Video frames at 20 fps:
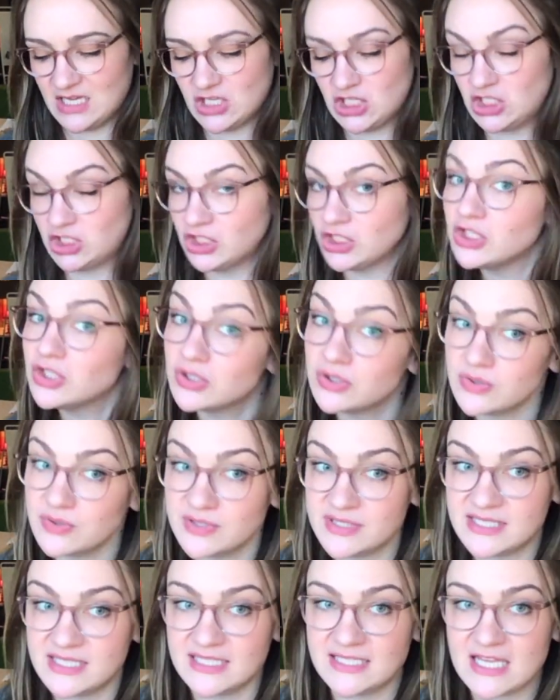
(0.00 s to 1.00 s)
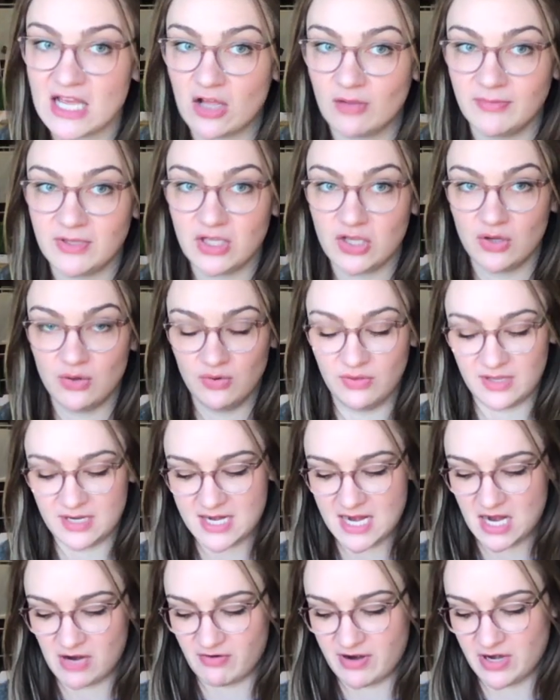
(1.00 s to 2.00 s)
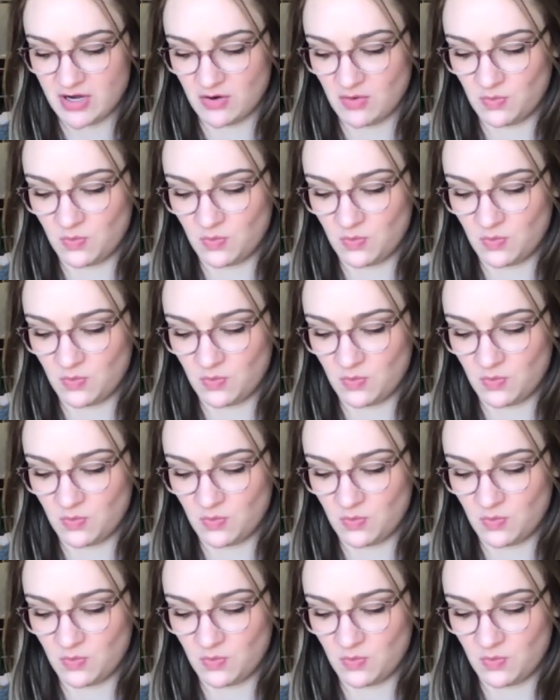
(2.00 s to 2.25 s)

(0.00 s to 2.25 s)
clues to tell me who the narrator